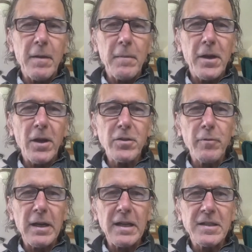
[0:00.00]
but I also
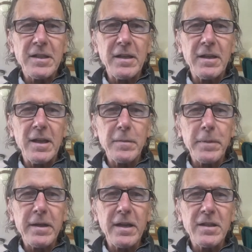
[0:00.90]
realized that it's
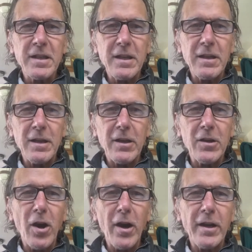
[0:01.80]
because in
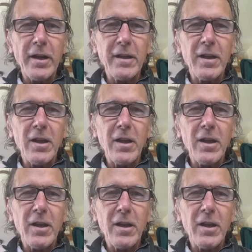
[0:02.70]
gardening,